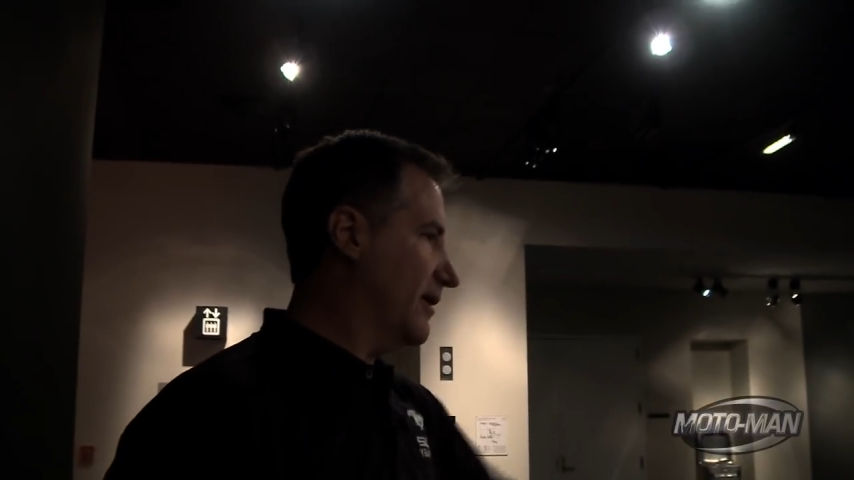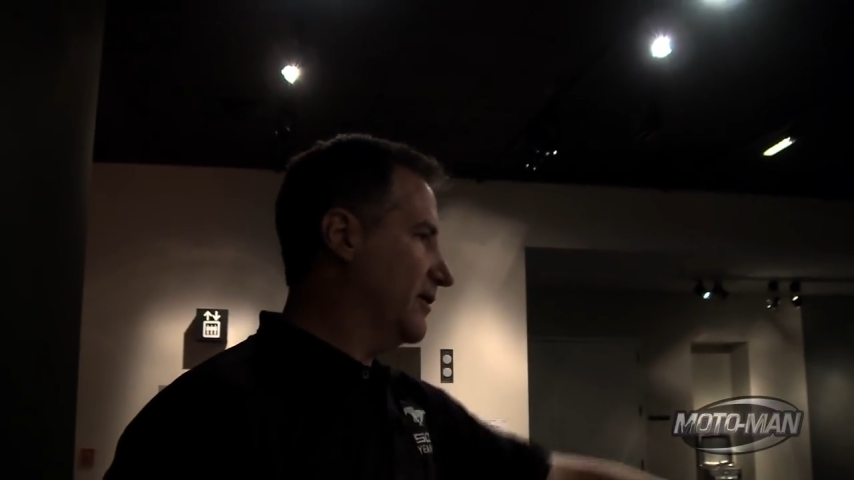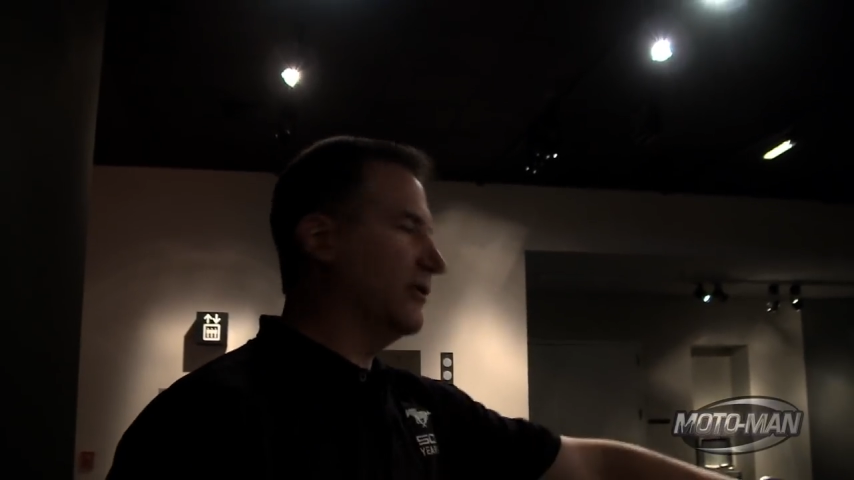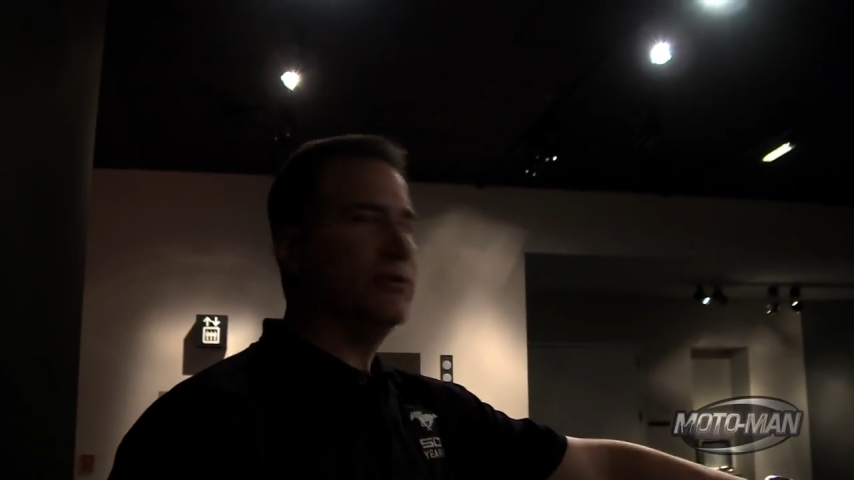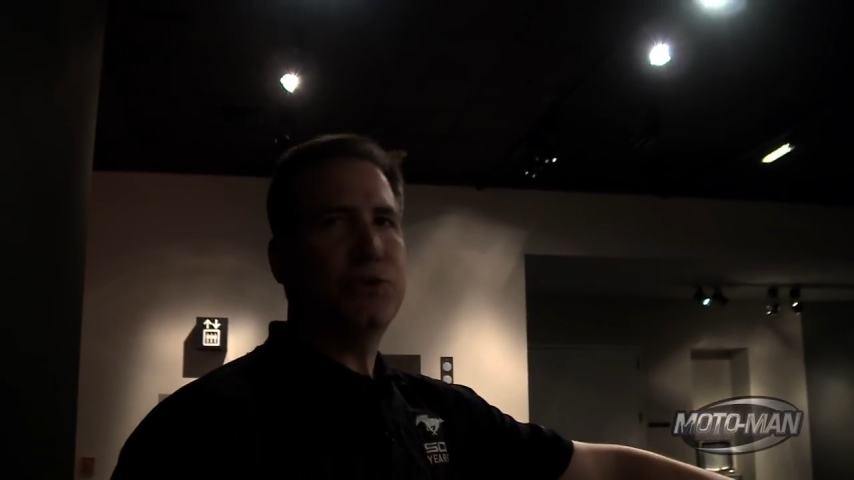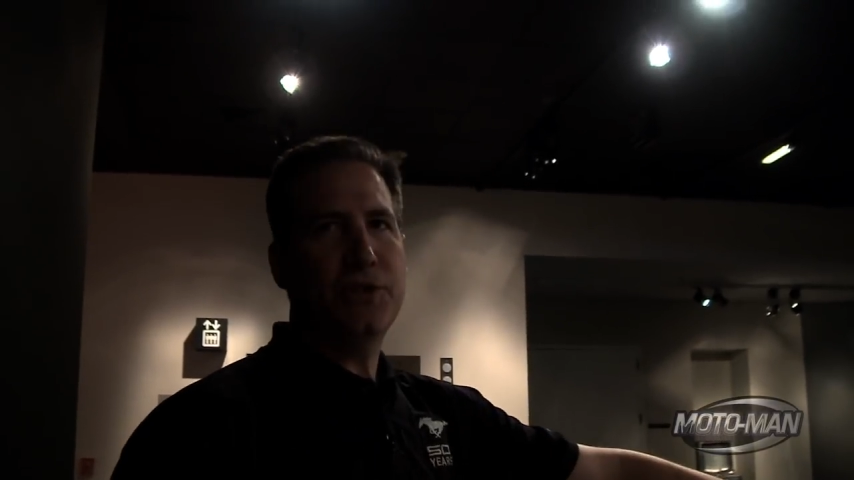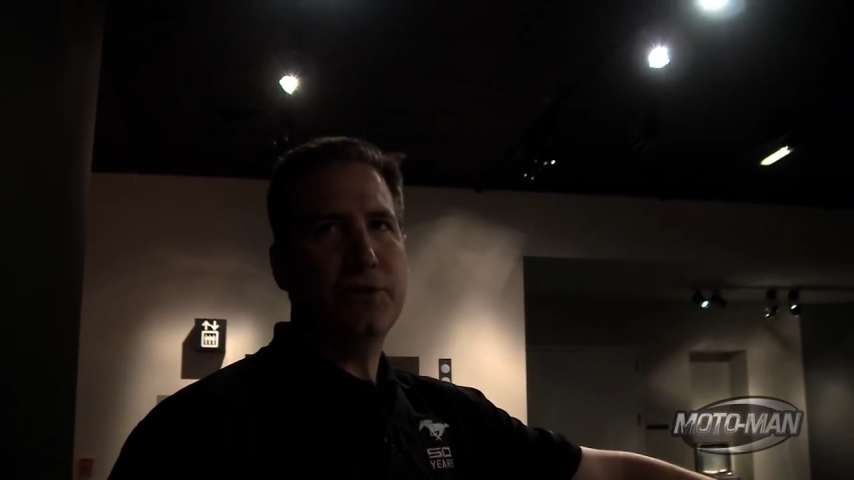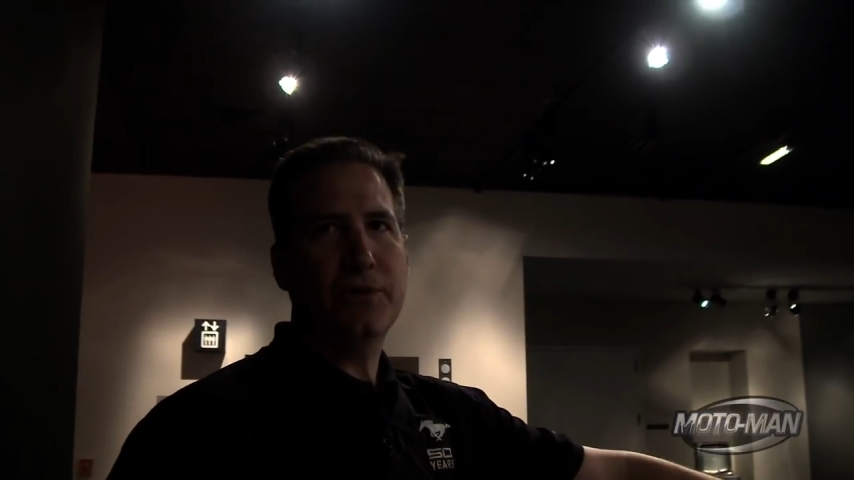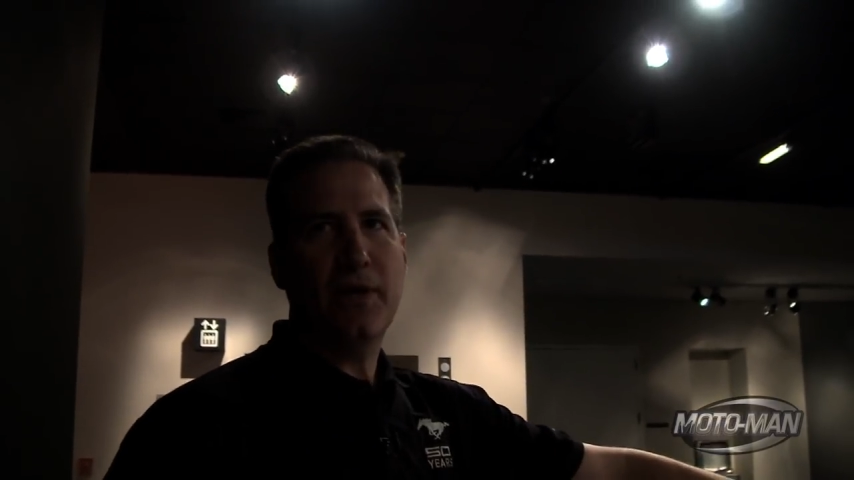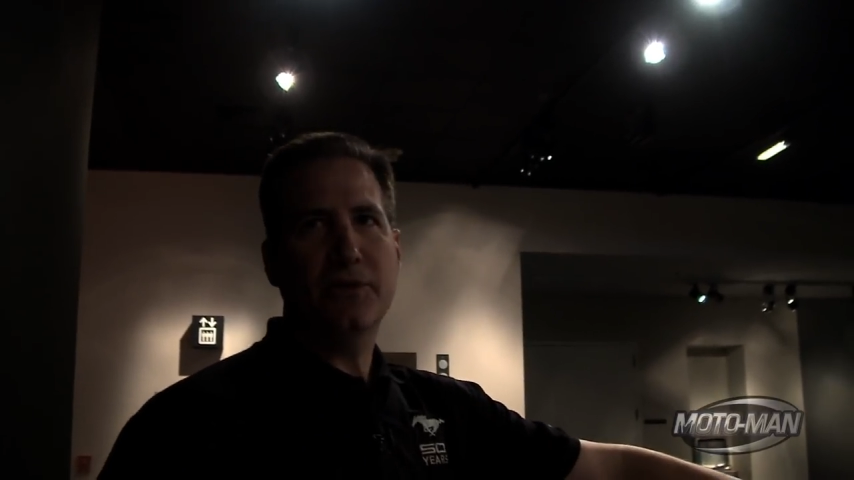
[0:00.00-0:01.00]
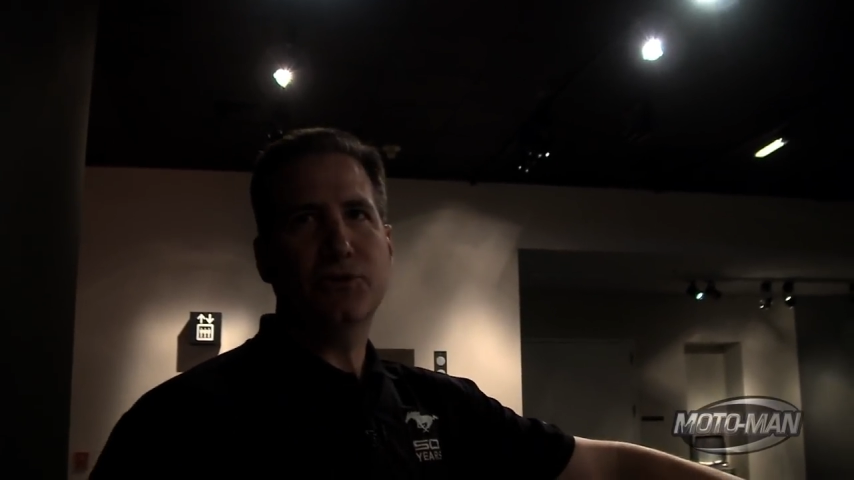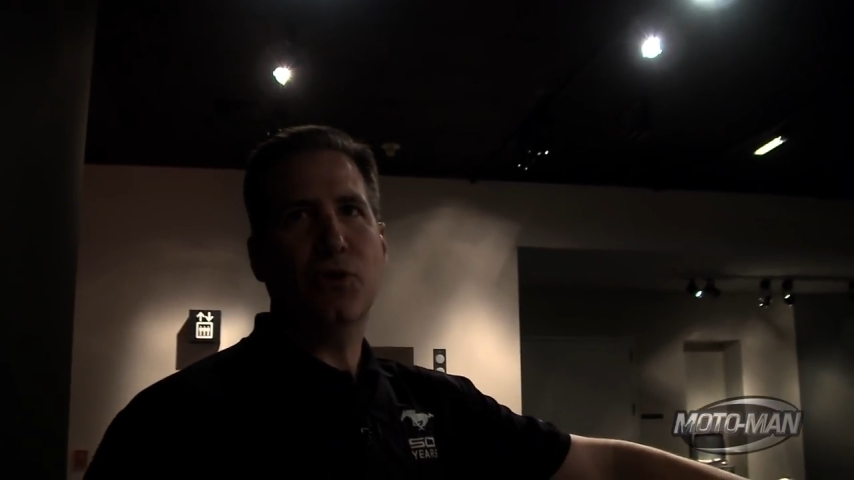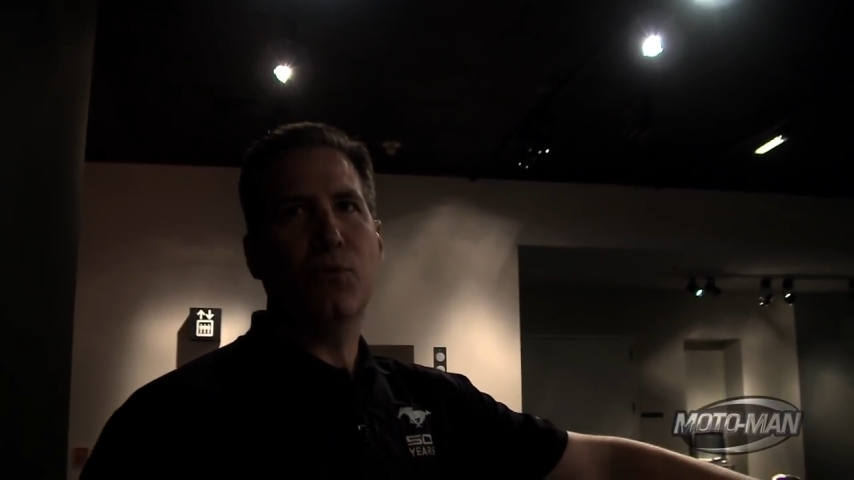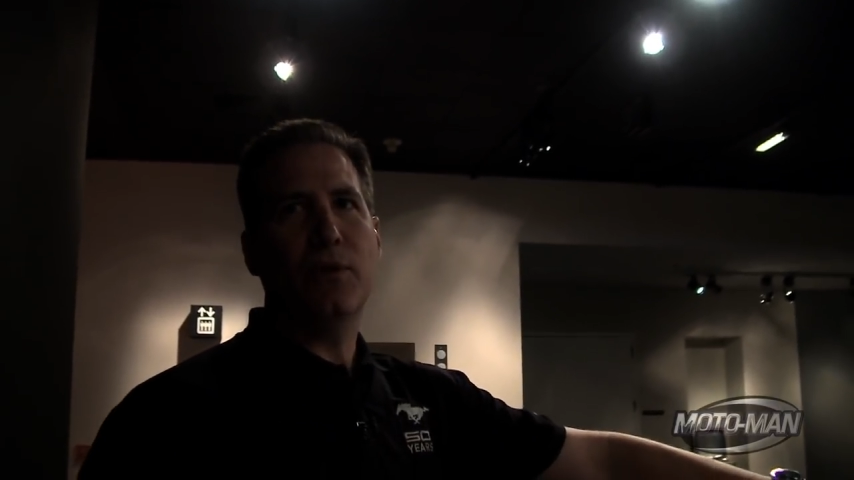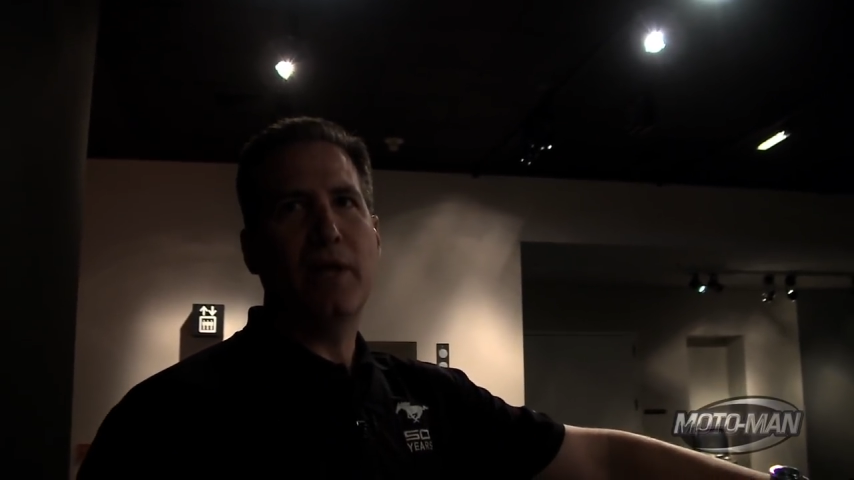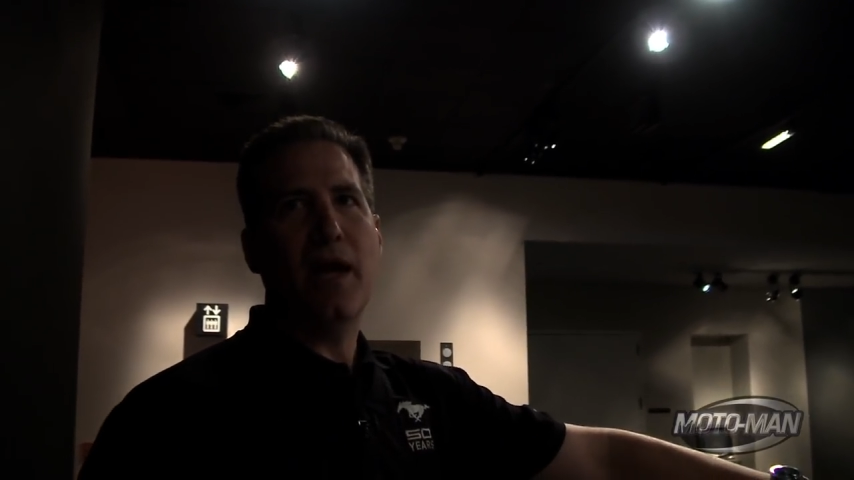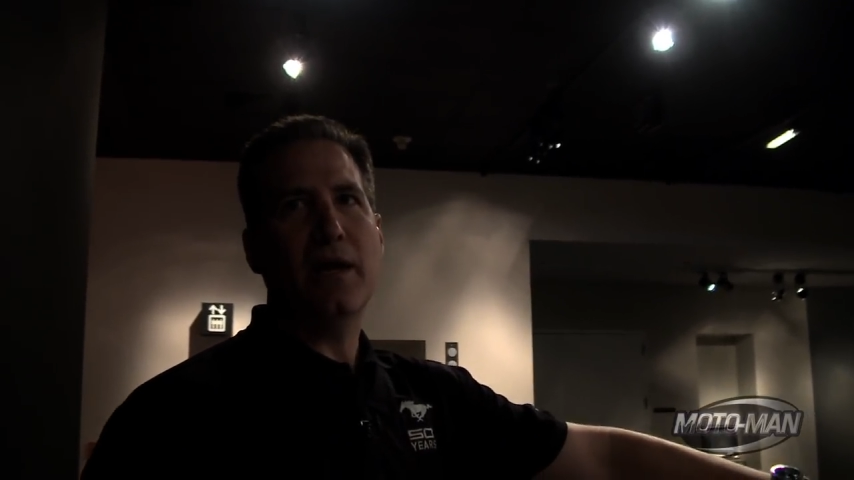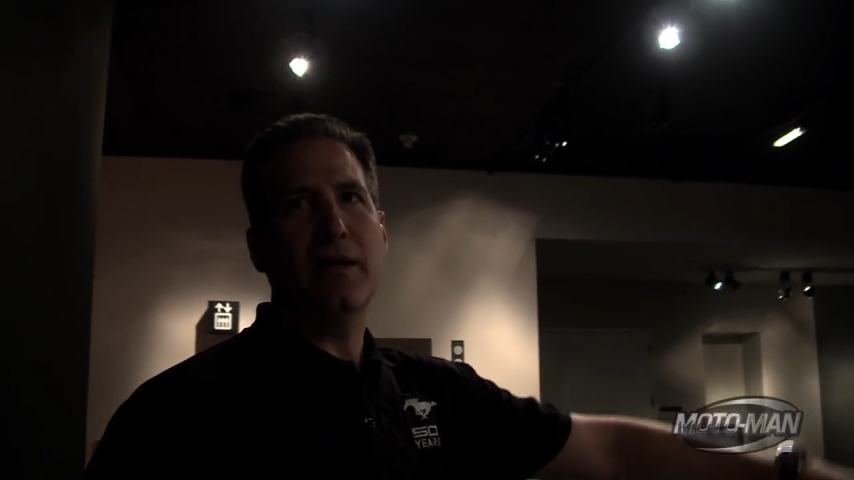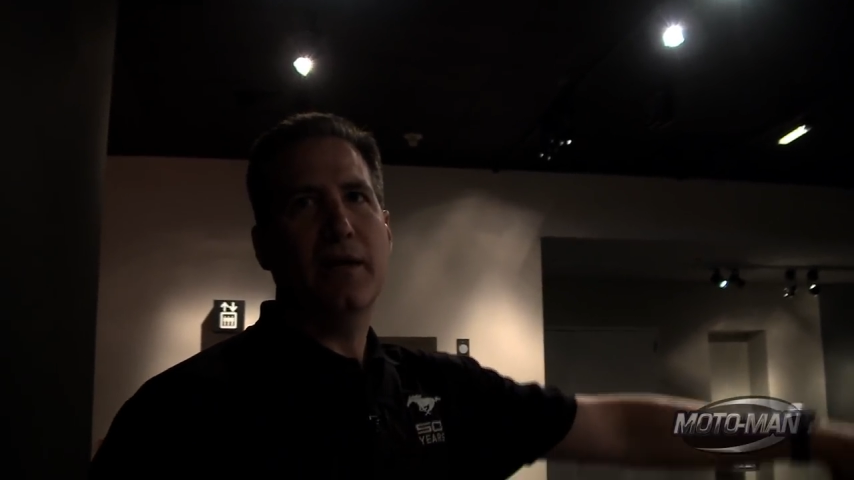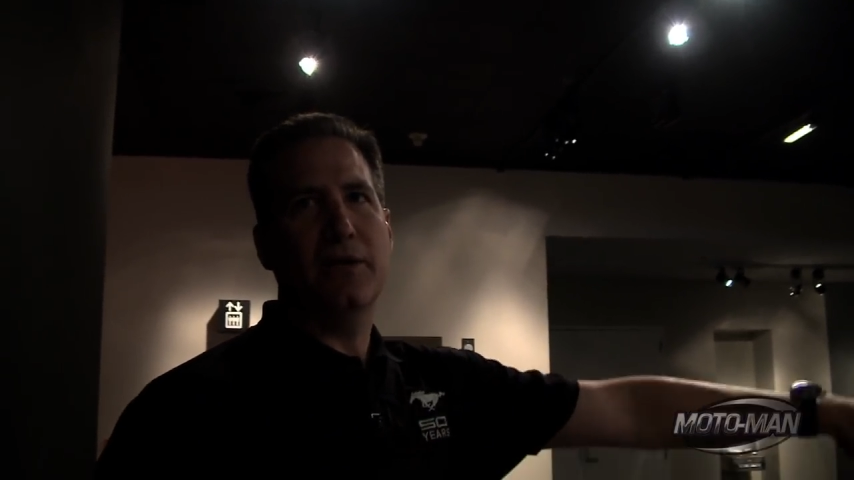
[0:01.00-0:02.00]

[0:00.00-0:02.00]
you know, your center console will lock